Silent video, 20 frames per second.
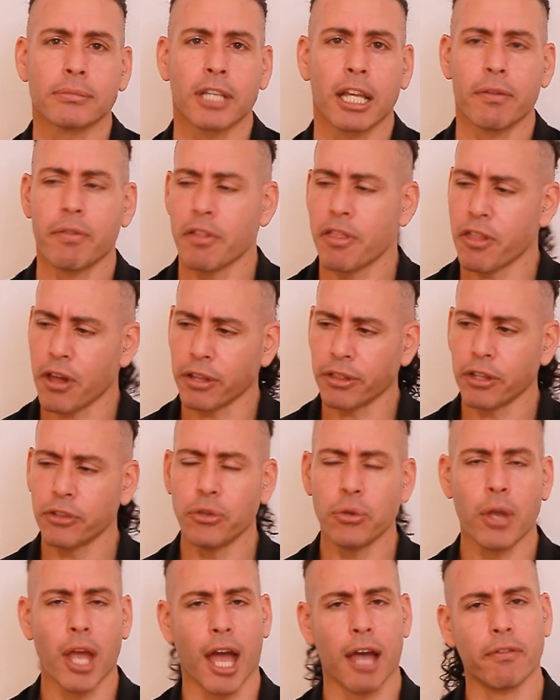Every thought
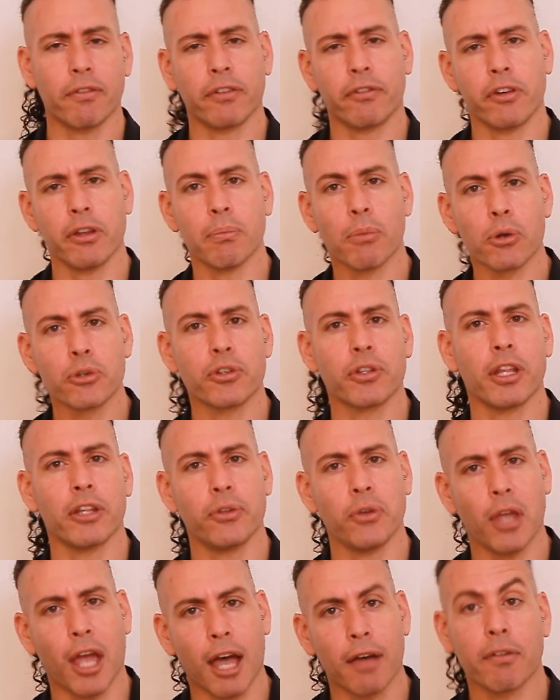that you have, every emotion
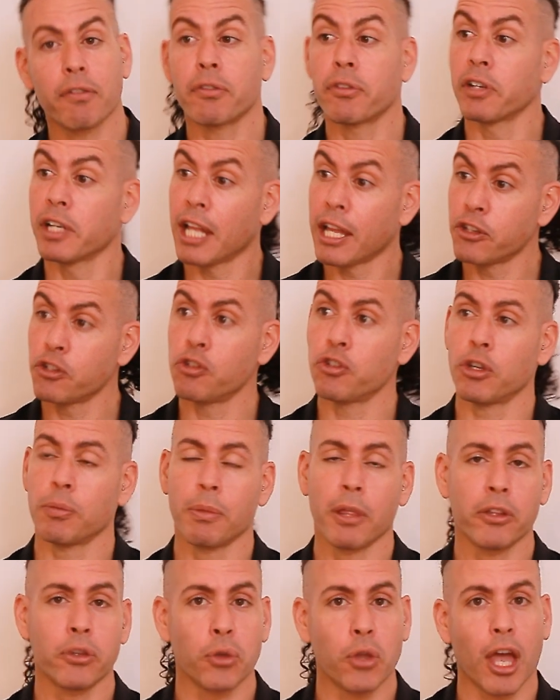that you have, every
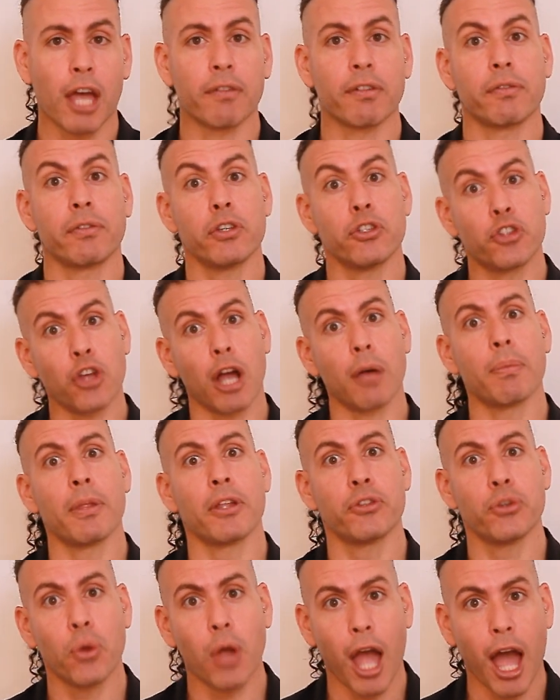relationship that you have, every job
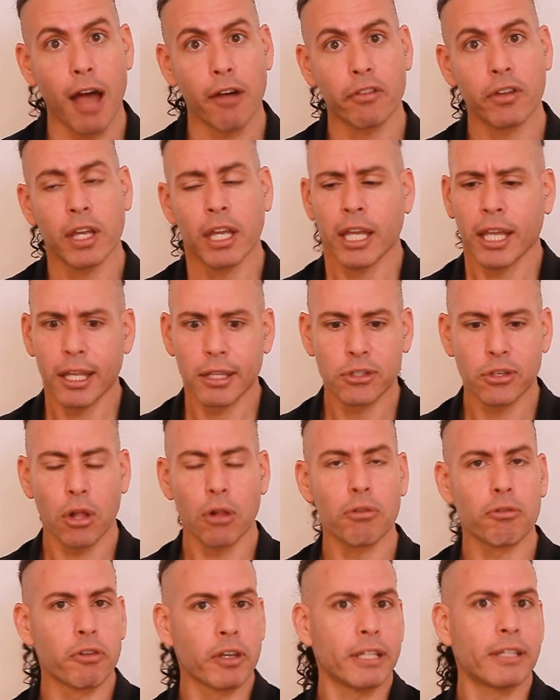that you have, it's
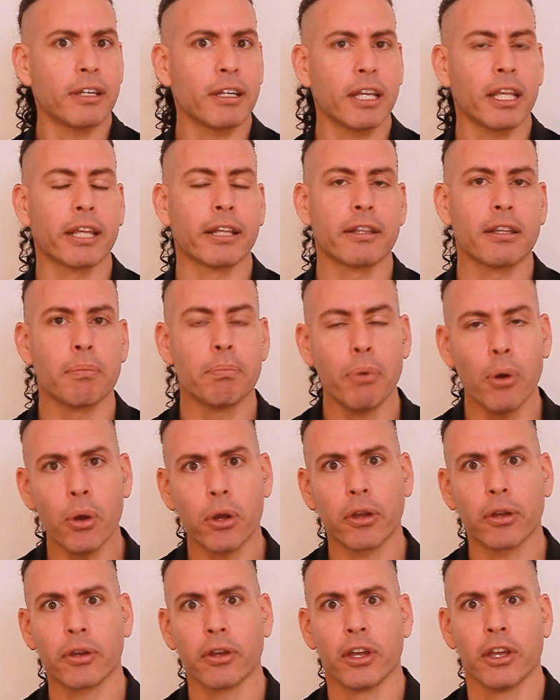all written in the
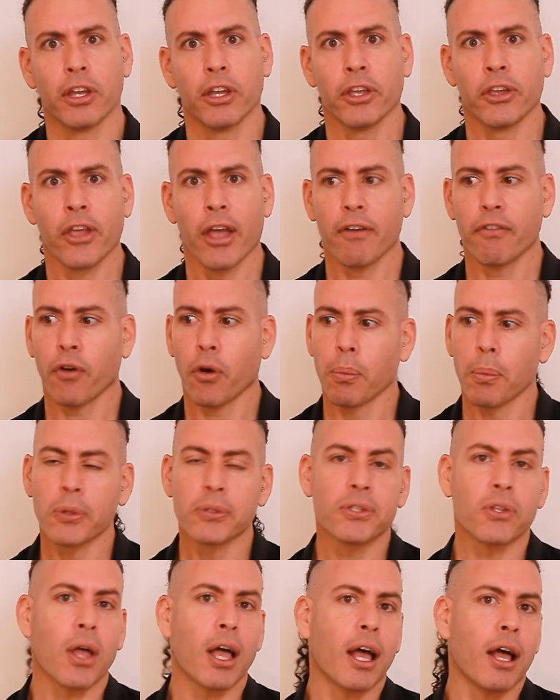book. You have
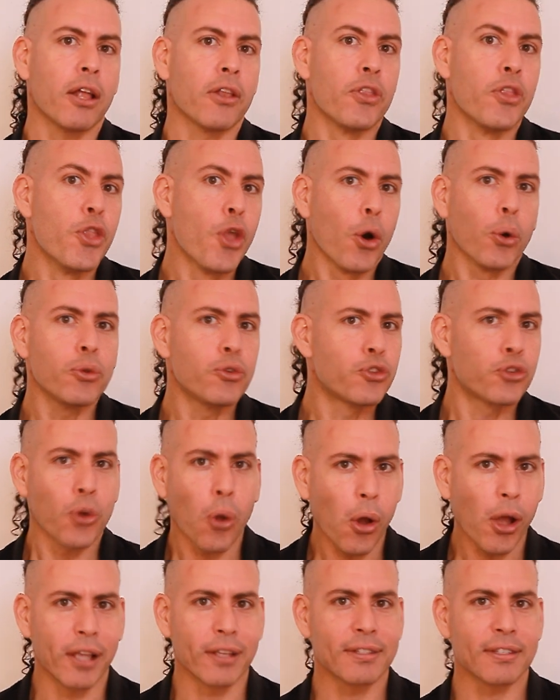almost no
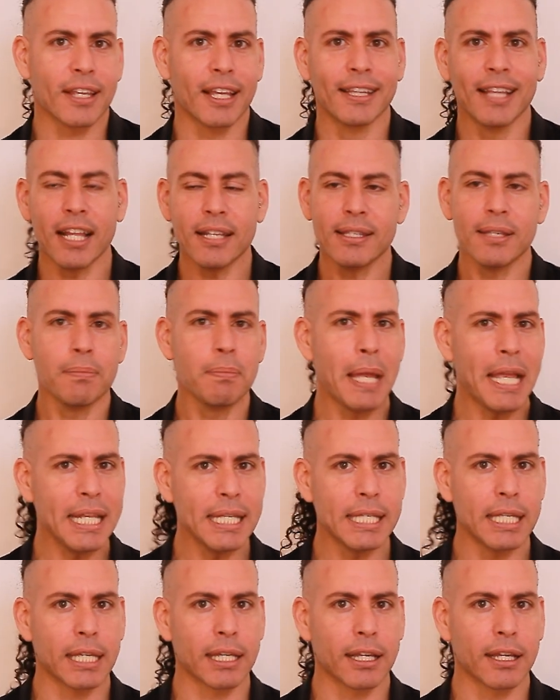choice, and that's
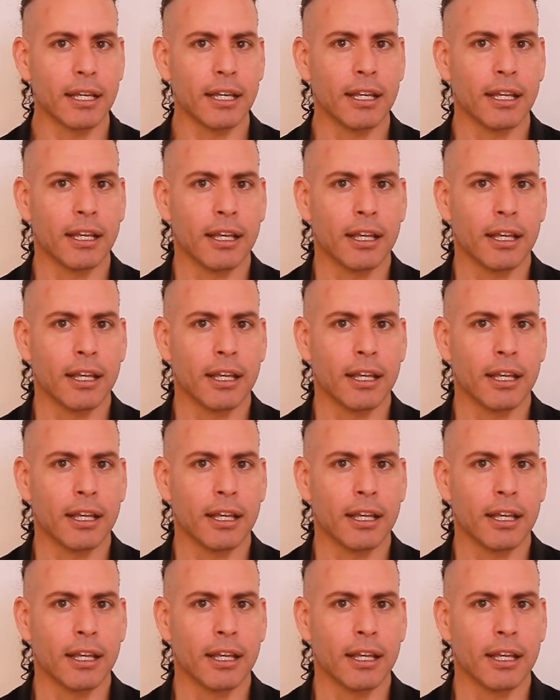amazing.